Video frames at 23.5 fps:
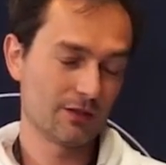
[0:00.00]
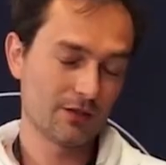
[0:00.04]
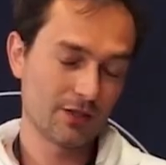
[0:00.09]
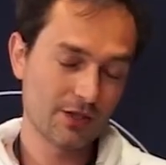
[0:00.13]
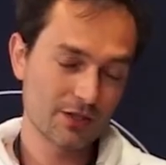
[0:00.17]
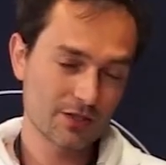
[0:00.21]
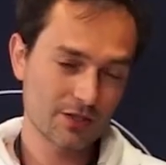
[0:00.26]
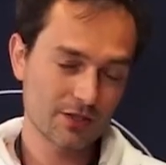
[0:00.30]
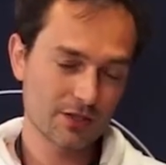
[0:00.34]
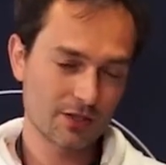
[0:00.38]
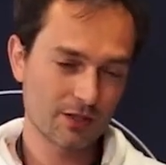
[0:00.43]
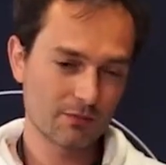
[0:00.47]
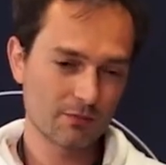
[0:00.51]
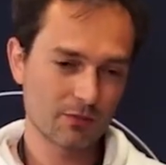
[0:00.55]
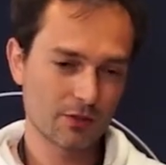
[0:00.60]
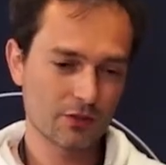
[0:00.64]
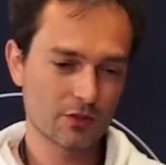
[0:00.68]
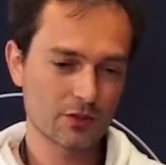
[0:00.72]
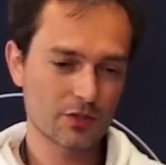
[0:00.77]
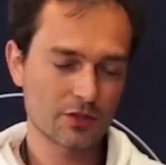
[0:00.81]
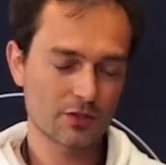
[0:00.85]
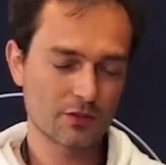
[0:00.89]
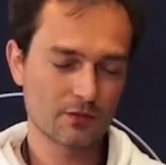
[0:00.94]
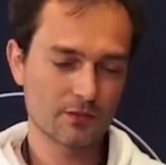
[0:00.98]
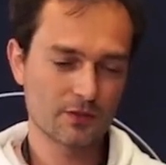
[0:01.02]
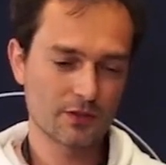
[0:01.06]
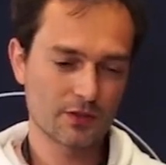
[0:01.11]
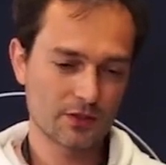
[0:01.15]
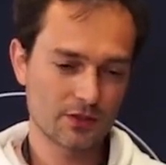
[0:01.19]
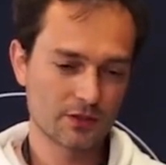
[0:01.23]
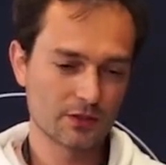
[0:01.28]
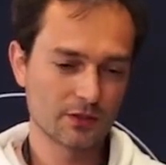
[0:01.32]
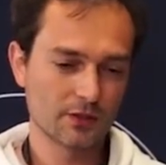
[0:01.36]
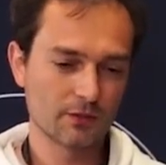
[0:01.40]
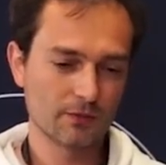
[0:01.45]
It takes time because of the
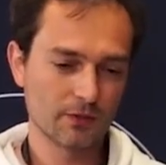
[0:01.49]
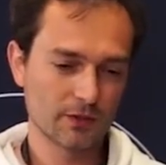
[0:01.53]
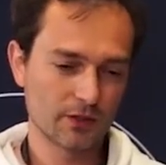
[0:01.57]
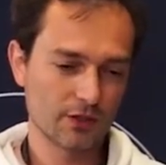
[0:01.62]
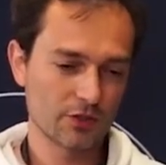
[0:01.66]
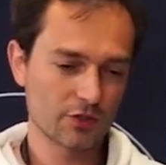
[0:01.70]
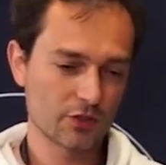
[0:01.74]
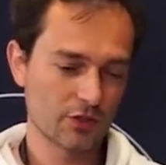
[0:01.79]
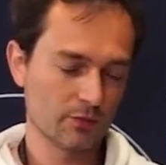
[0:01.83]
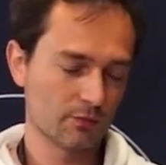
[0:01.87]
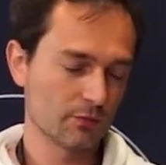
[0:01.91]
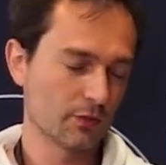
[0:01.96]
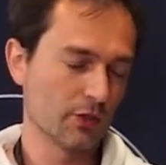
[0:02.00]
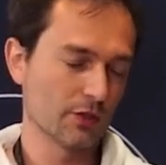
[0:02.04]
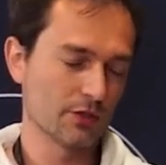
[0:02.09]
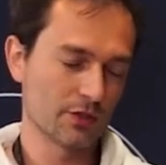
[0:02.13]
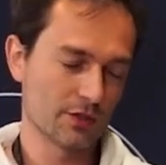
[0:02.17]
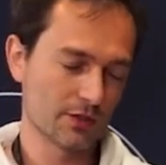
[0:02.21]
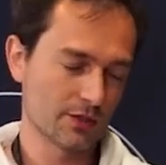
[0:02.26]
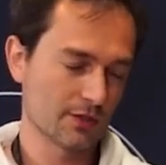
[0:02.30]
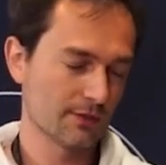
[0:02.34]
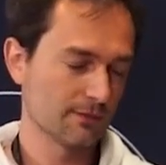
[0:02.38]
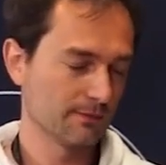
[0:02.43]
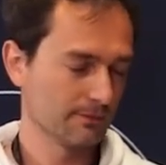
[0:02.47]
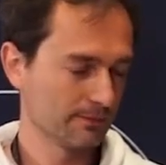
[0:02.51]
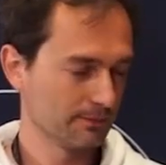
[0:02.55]
certification process.